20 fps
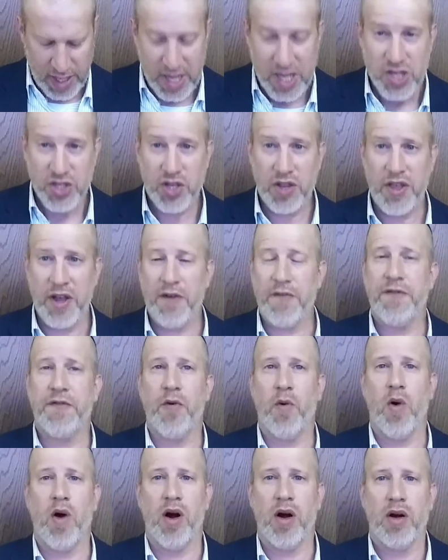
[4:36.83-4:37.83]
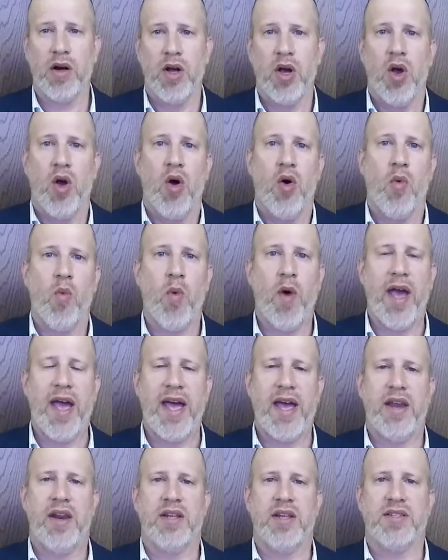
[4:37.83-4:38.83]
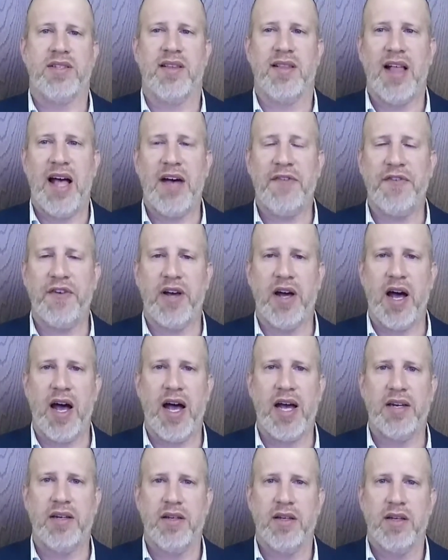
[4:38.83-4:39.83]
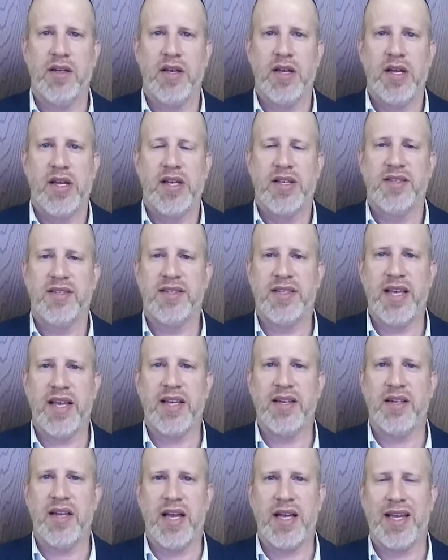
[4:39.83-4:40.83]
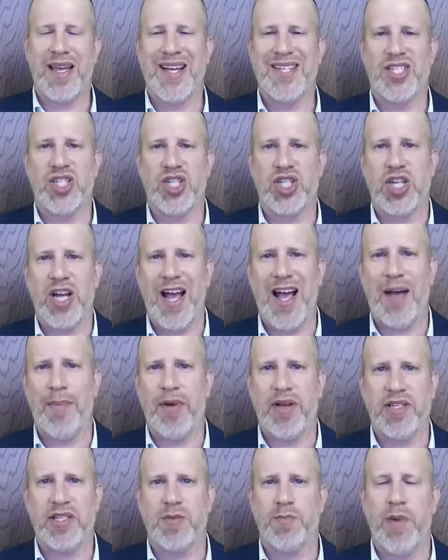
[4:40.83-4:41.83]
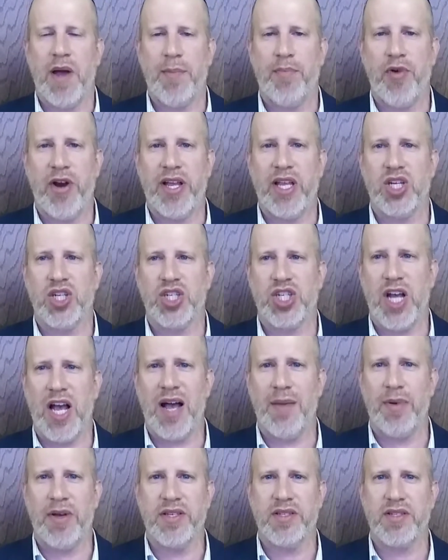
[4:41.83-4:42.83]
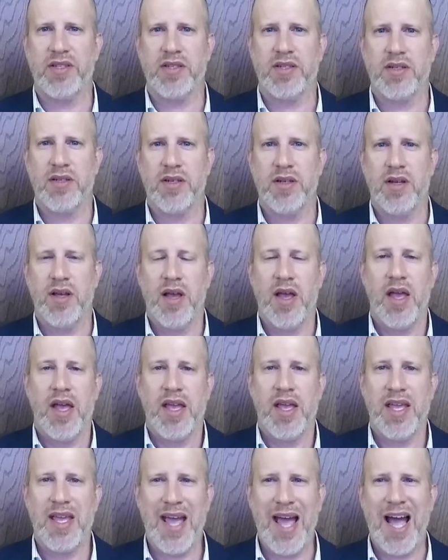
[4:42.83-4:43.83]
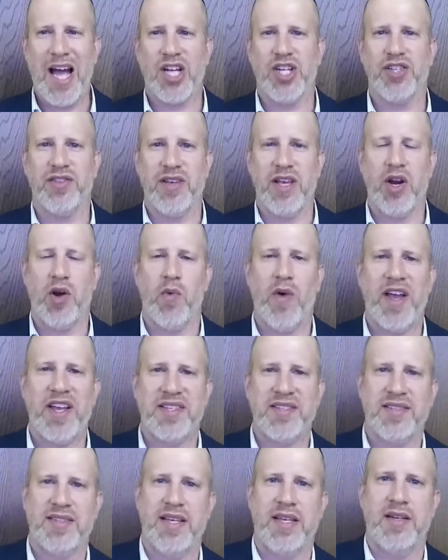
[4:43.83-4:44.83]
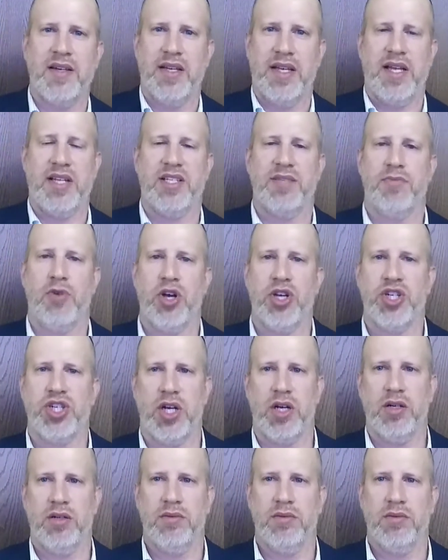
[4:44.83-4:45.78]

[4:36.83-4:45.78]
So therefore, when Selofhad sinned against Shabbos by breaking Shabbos, he actually, in a way, sinned against Moshe.